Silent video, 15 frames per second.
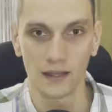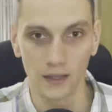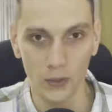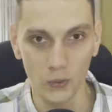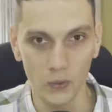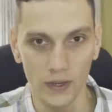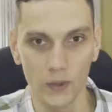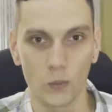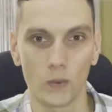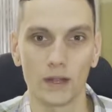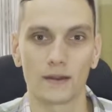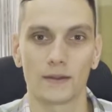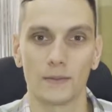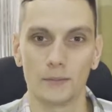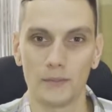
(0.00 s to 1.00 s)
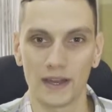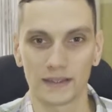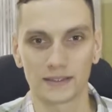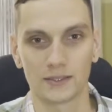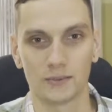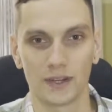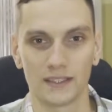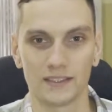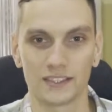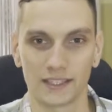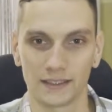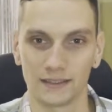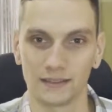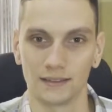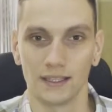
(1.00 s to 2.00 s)
Hello and welcome back to my
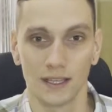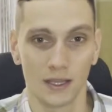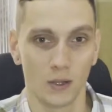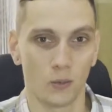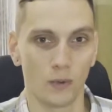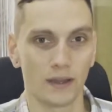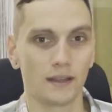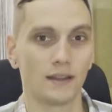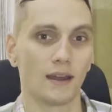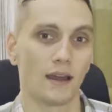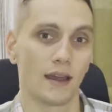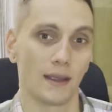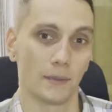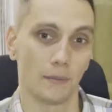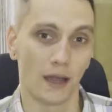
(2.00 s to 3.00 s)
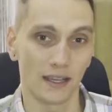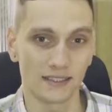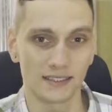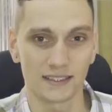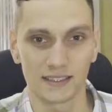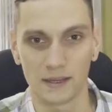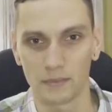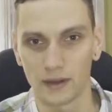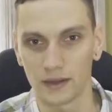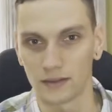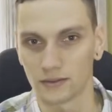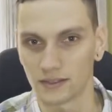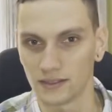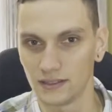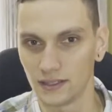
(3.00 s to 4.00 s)
channel. When I'm asking
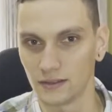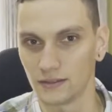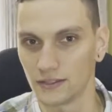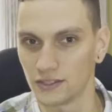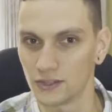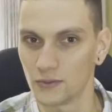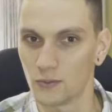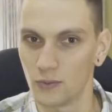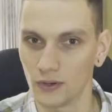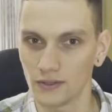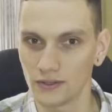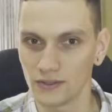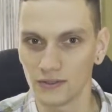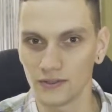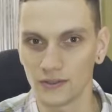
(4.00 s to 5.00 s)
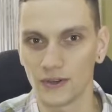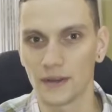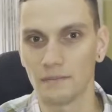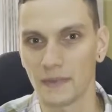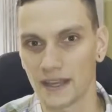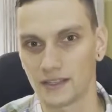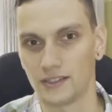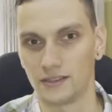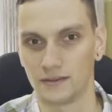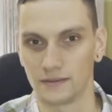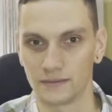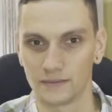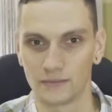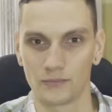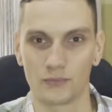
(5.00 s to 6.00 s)
about knowledge, what do you
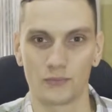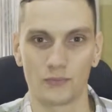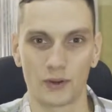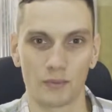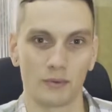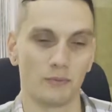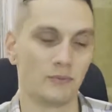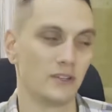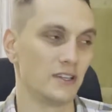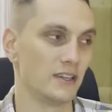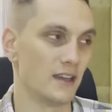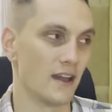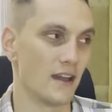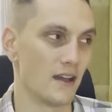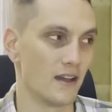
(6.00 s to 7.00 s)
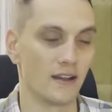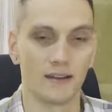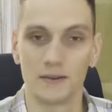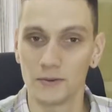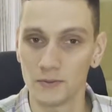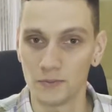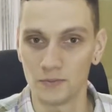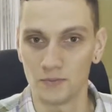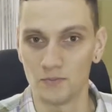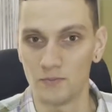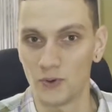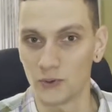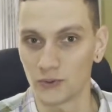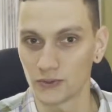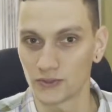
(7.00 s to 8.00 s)
imagine? Probably uh,
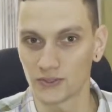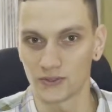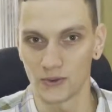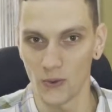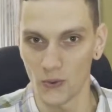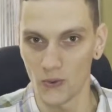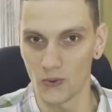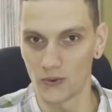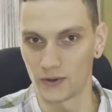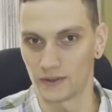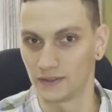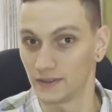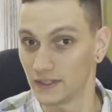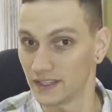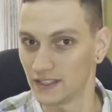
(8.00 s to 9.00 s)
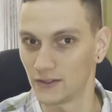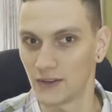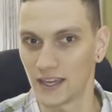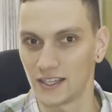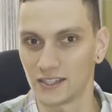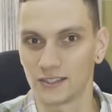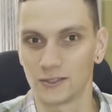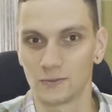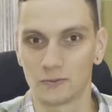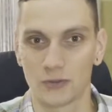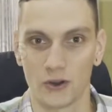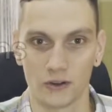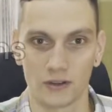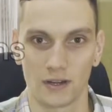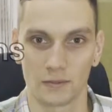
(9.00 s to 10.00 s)
books or educational
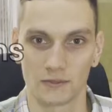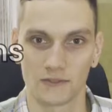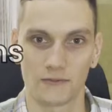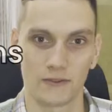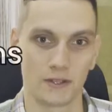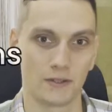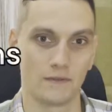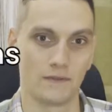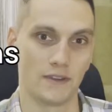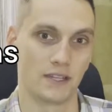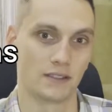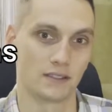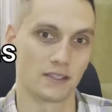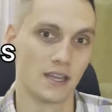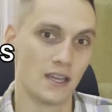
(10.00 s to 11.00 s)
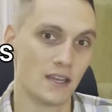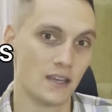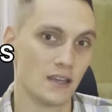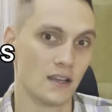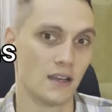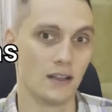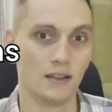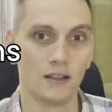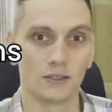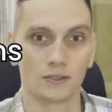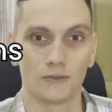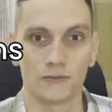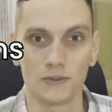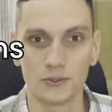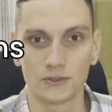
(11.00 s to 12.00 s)
programs filled with a lot
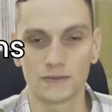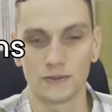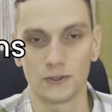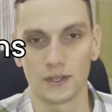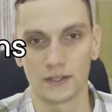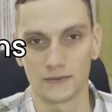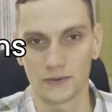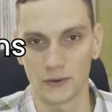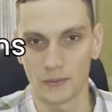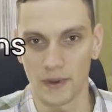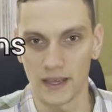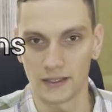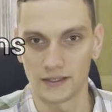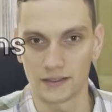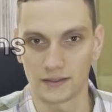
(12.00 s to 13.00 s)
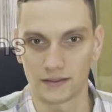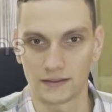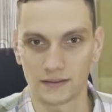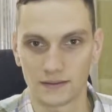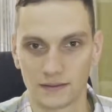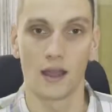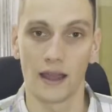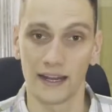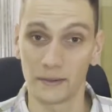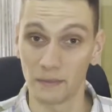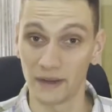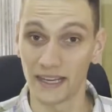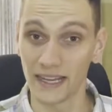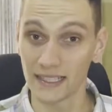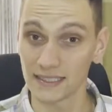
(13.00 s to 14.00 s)
of useful information. And
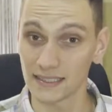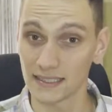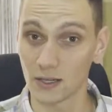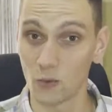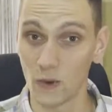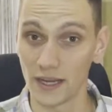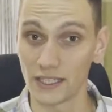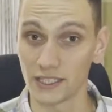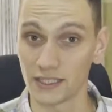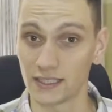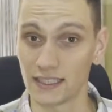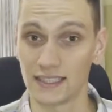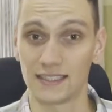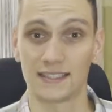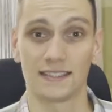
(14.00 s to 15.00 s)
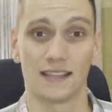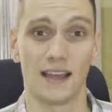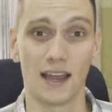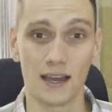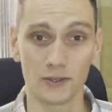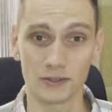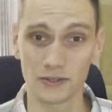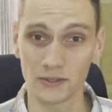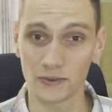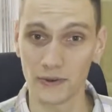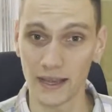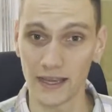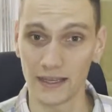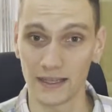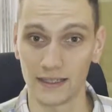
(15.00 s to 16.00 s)
my next question is how to
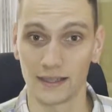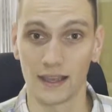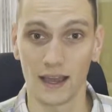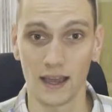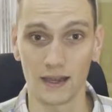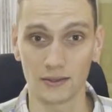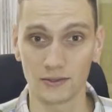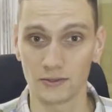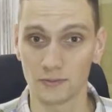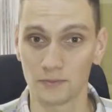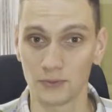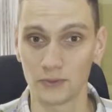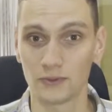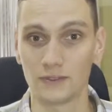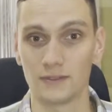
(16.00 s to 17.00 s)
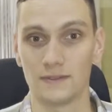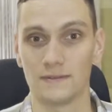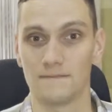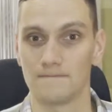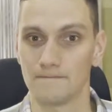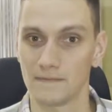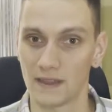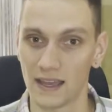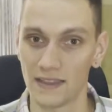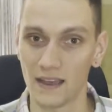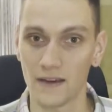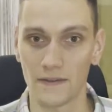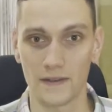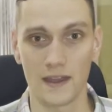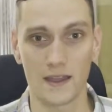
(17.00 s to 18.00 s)
create it, how to put
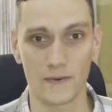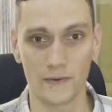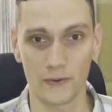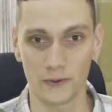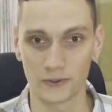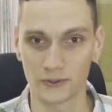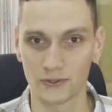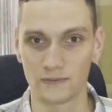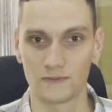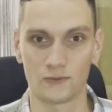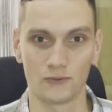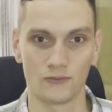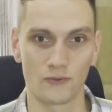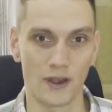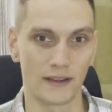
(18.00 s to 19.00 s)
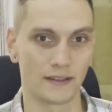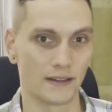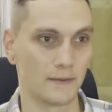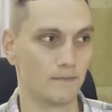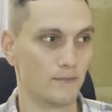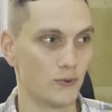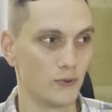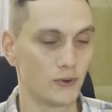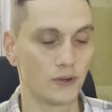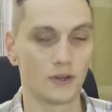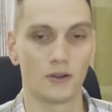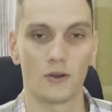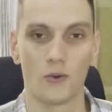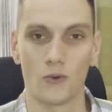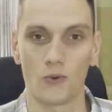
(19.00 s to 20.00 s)
enough effort to write a
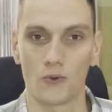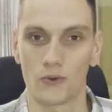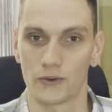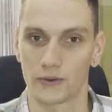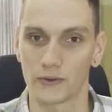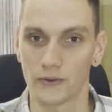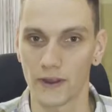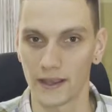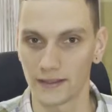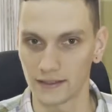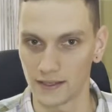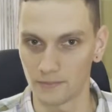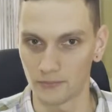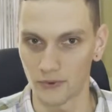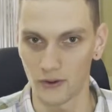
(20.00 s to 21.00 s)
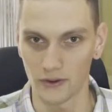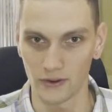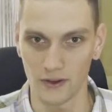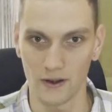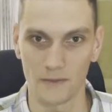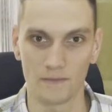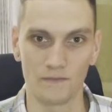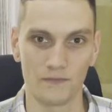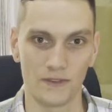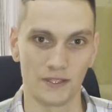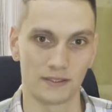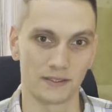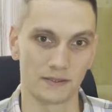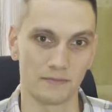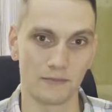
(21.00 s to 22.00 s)
book or create a program.
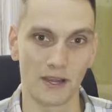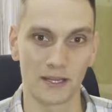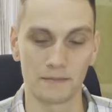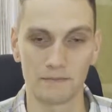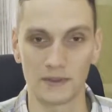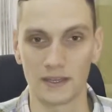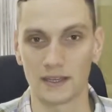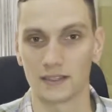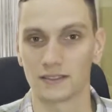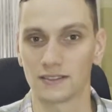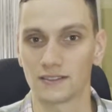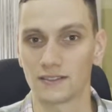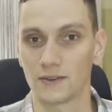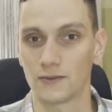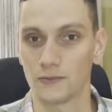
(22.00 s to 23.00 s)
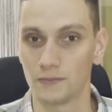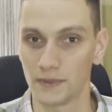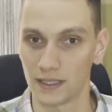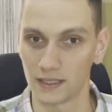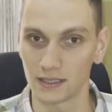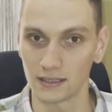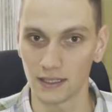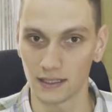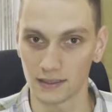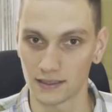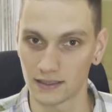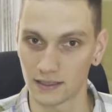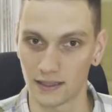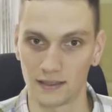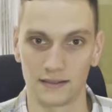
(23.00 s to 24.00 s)
This might be a so big
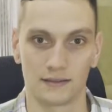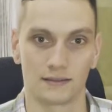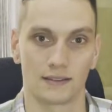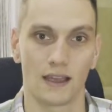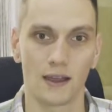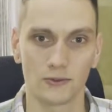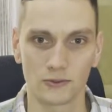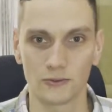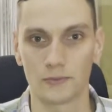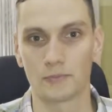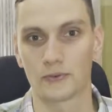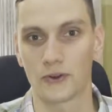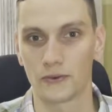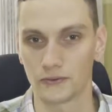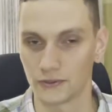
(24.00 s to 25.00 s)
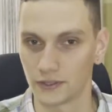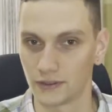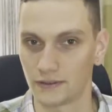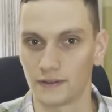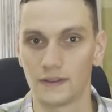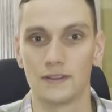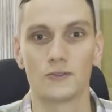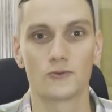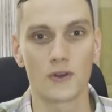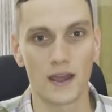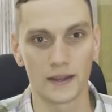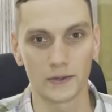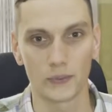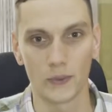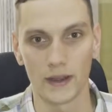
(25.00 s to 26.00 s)
task, and how to approach it in the
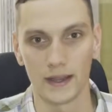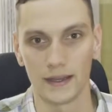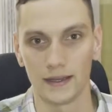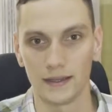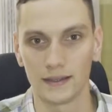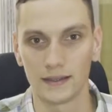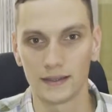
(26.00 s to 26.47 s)
right way.